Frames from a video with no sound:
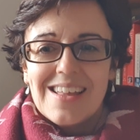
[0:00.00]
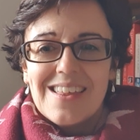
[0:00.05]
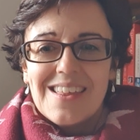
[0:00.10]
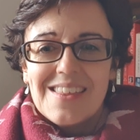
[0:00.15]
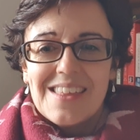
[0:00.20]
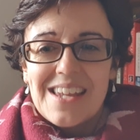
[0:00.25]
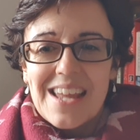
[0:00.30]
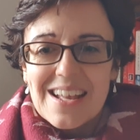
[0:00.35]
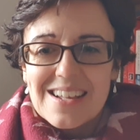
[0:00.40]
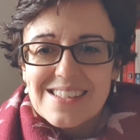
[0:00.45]

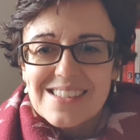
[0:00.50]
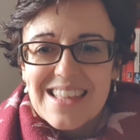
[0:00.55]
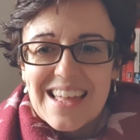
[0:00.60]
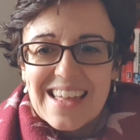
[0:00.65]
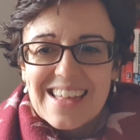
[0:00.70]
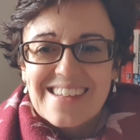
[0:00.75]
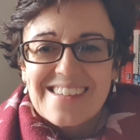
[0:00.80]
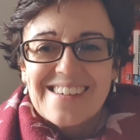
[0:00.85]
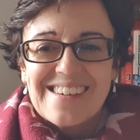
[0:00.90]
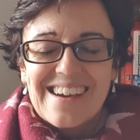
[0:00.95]
The next
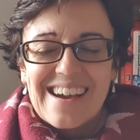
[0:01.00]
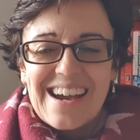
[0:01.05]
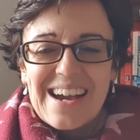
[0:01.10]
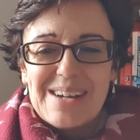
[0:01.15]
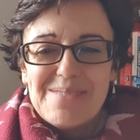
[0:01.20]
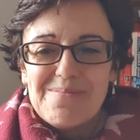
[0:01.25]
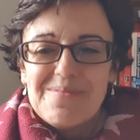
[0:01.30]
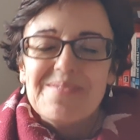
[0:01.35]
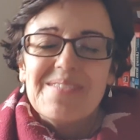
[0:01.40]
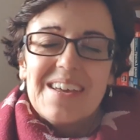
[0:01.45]
thing,
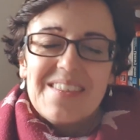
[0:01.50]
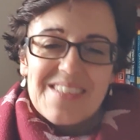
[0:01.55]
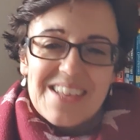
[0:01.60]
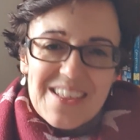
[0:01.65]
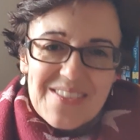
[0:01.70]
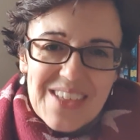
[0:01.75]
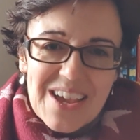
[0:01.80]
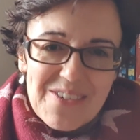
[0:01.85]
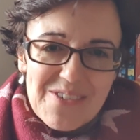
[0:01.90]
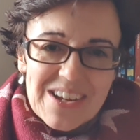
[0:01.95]
and
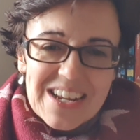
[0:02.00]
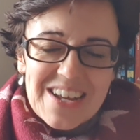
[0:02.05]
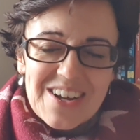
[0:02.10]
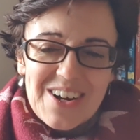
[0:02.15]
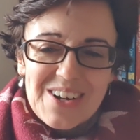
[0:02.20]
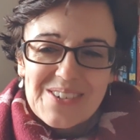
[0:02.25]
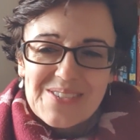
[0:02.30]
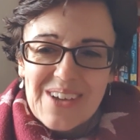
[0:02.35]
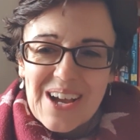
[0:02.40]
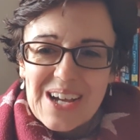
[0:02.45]
there really
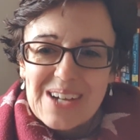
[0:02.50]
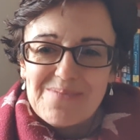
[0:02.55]
are